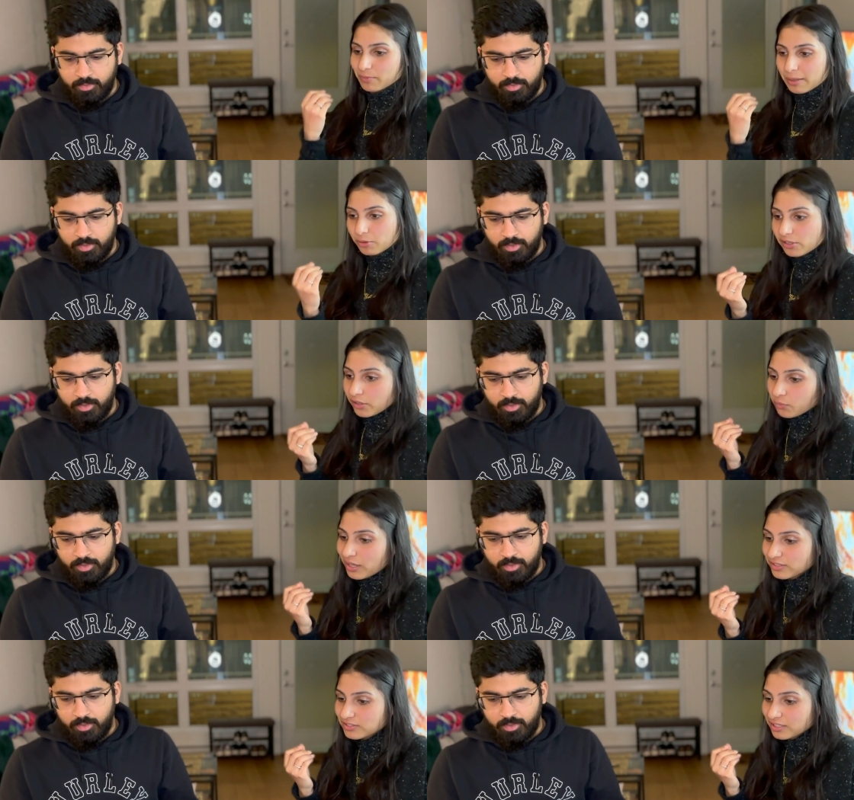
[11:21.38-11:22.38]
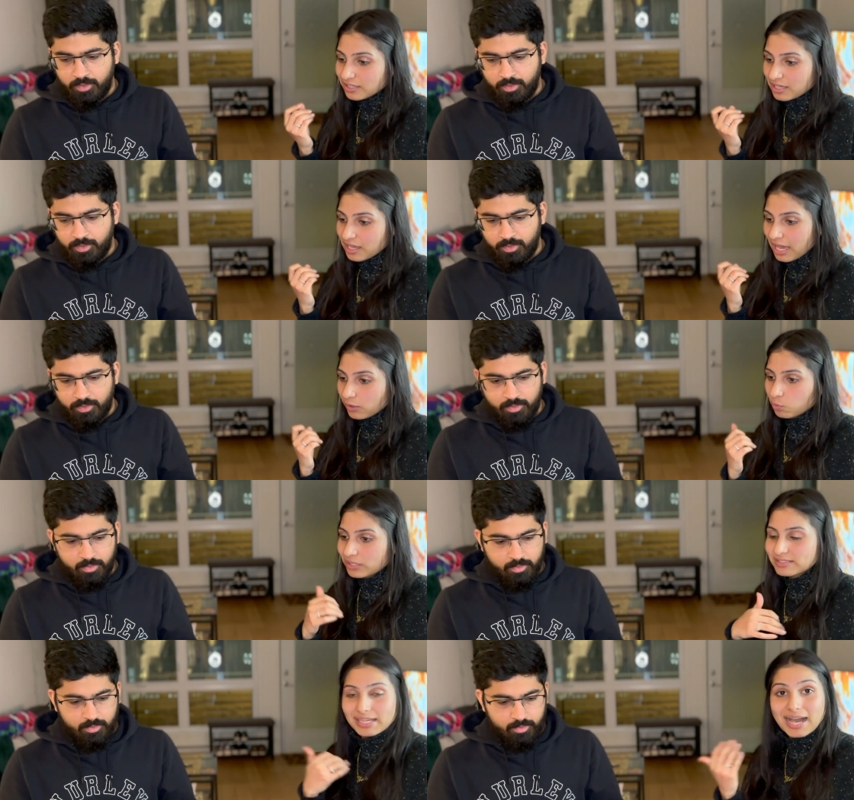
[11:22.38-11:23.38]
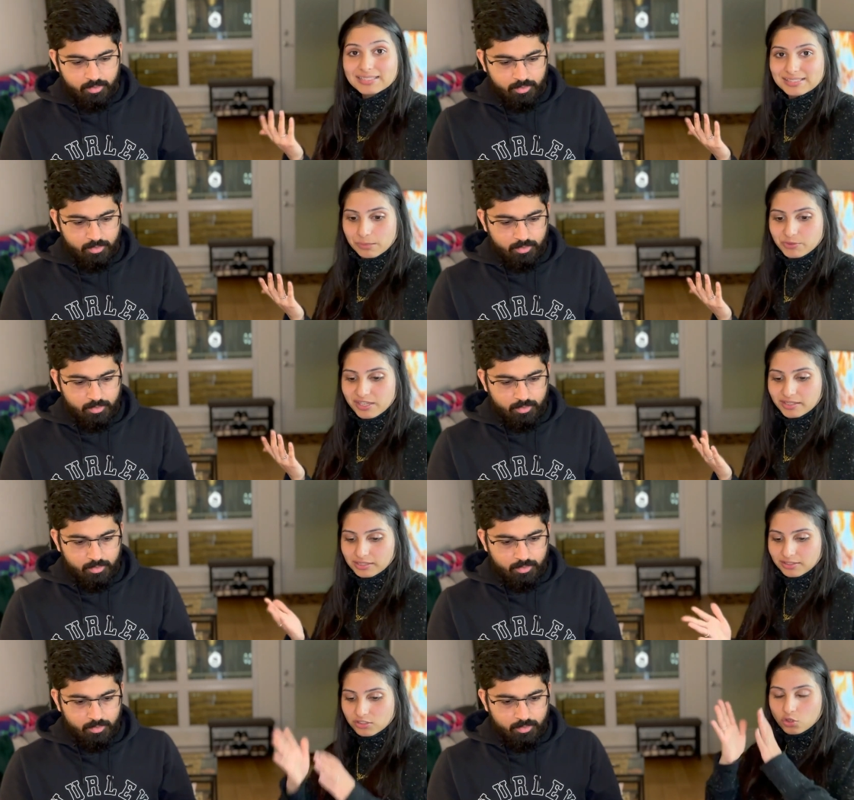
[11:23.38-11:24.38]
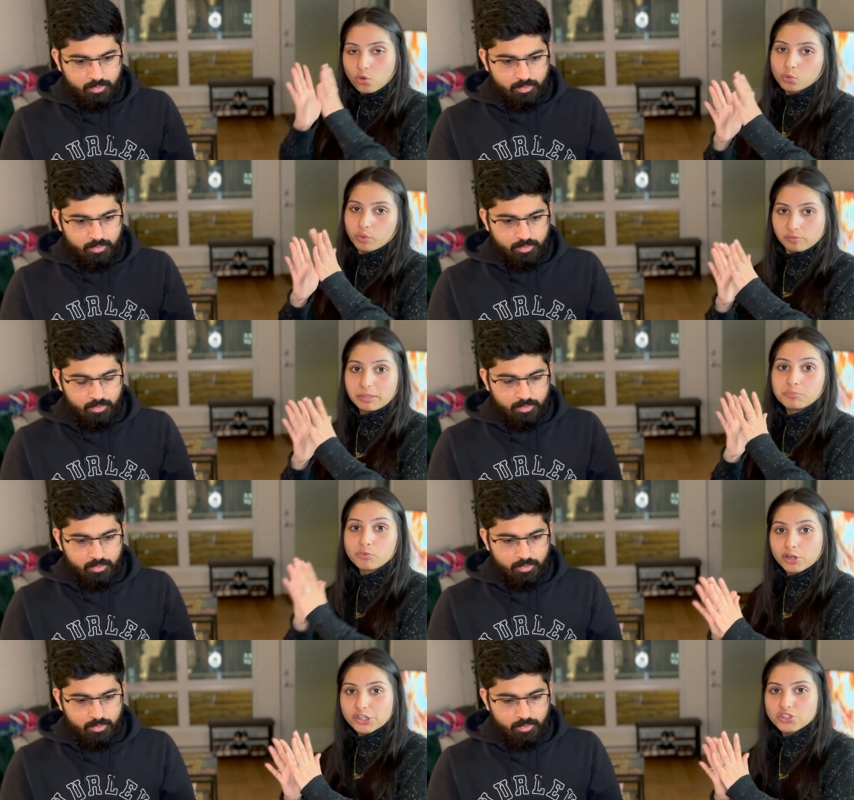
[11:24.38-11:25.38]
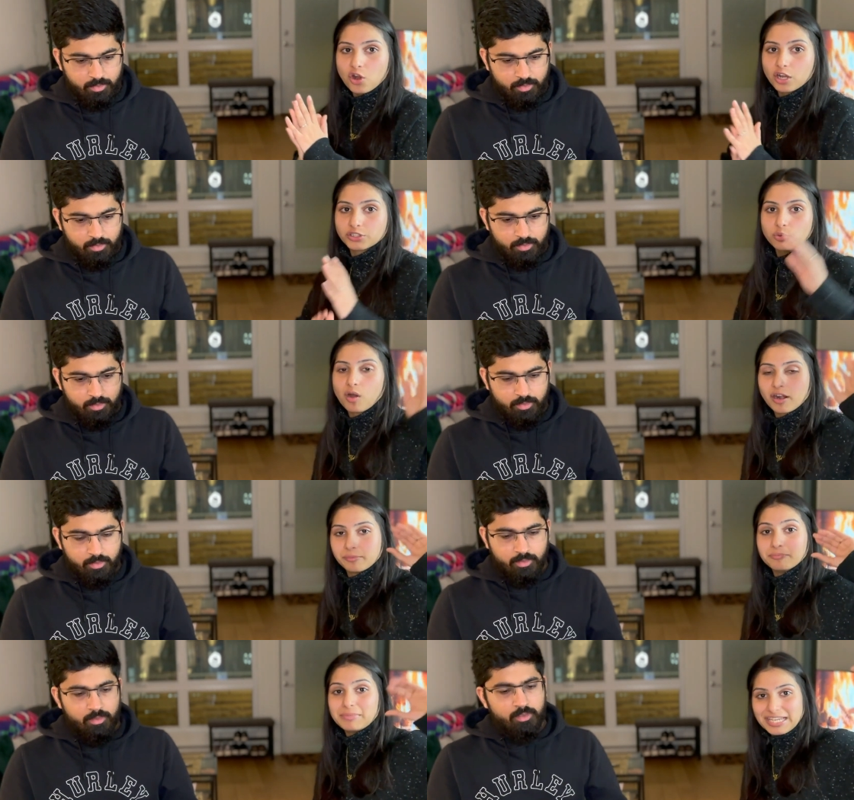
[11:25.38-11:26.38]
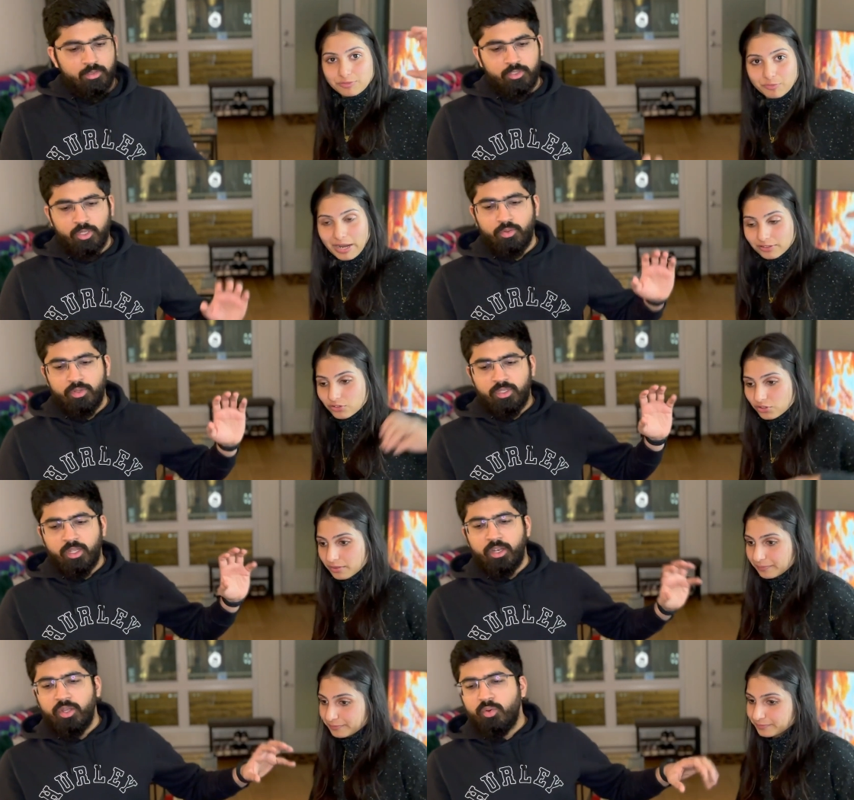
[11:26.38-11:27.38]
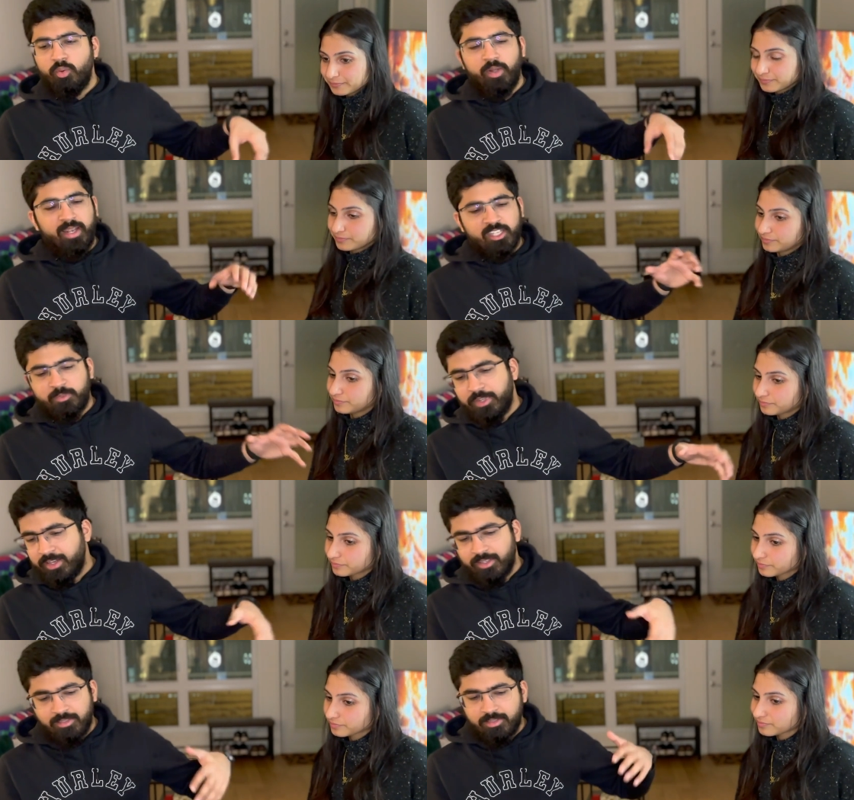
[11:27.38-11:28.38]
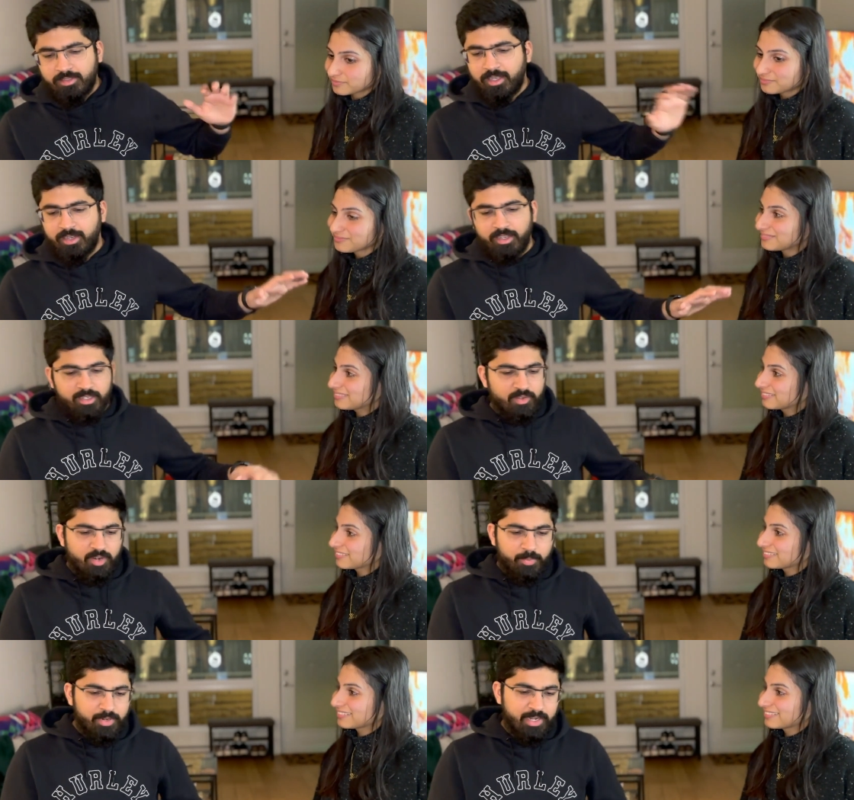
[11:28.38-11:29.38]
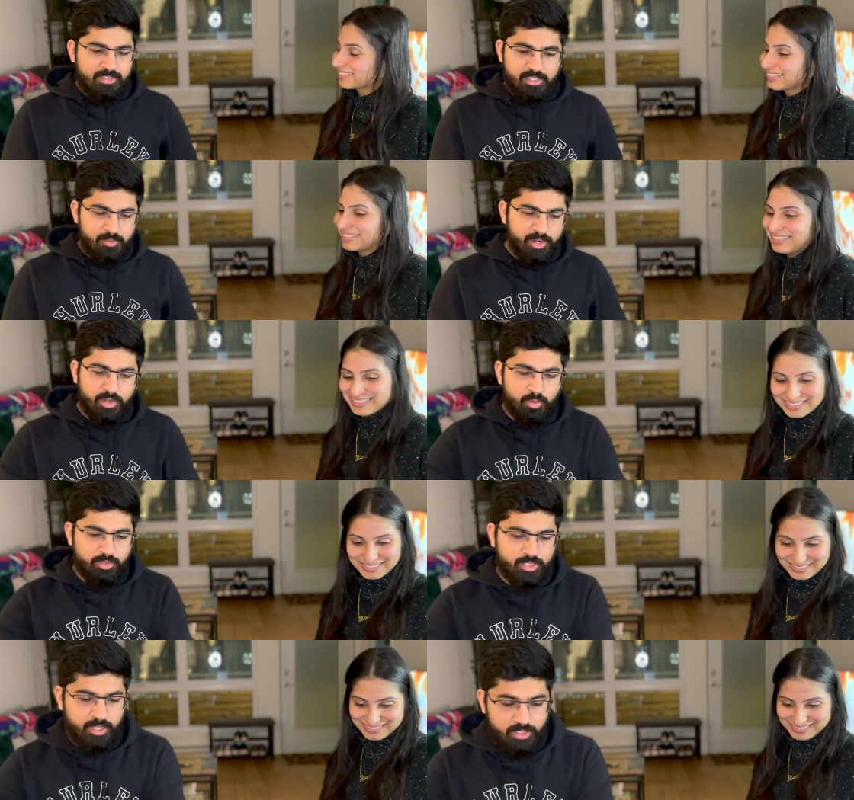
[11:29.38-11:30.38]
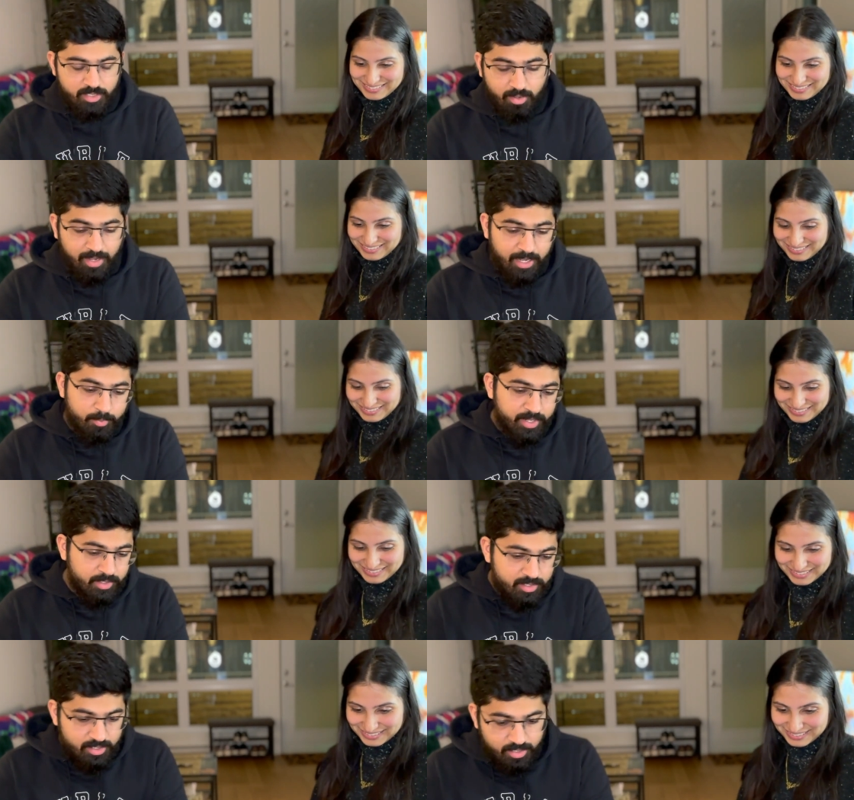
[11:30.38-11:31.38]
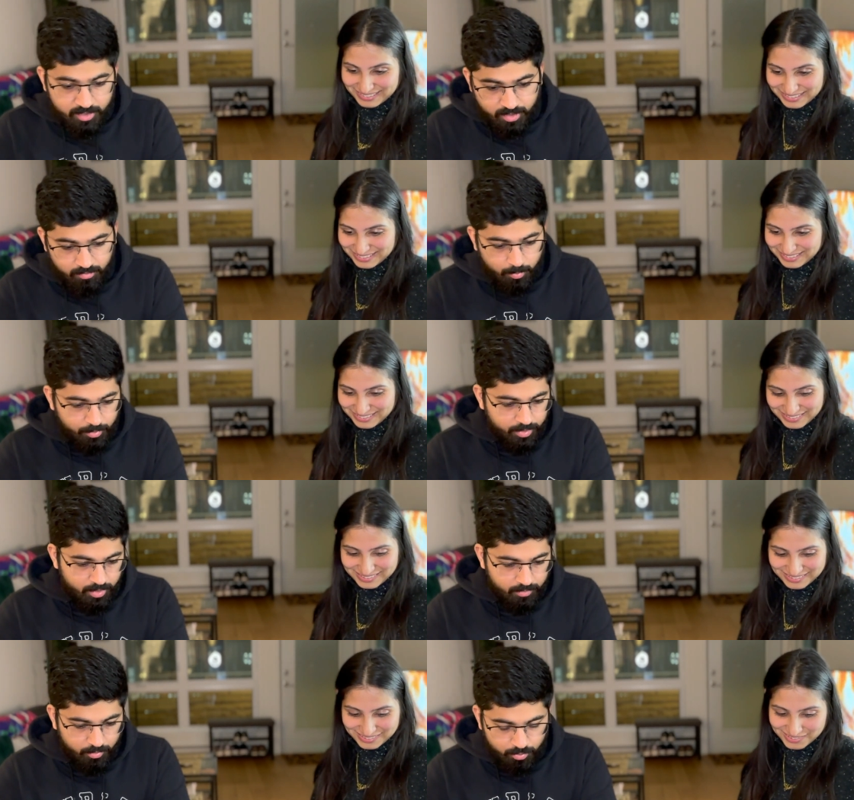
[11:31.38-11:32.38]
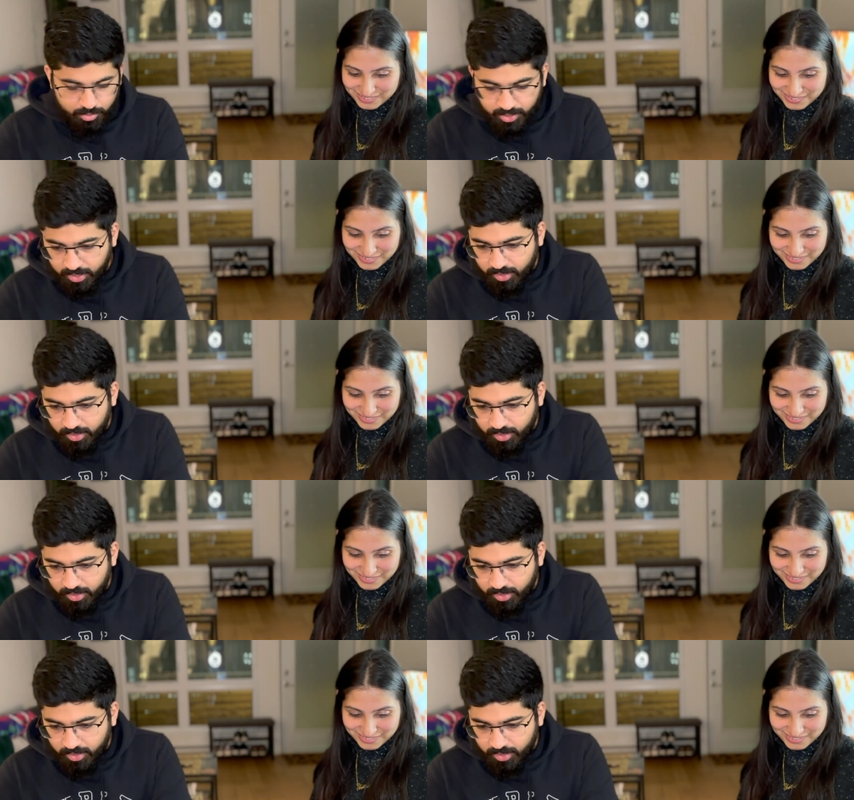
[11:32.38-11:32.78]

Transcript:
Speaker 1: my pull request. And once he accepts it, this code will be merged onto our main. So
Speaker 2: rep. the new inexperienced uh, developer has just made a code change. Now I, being the senior developer here, want to check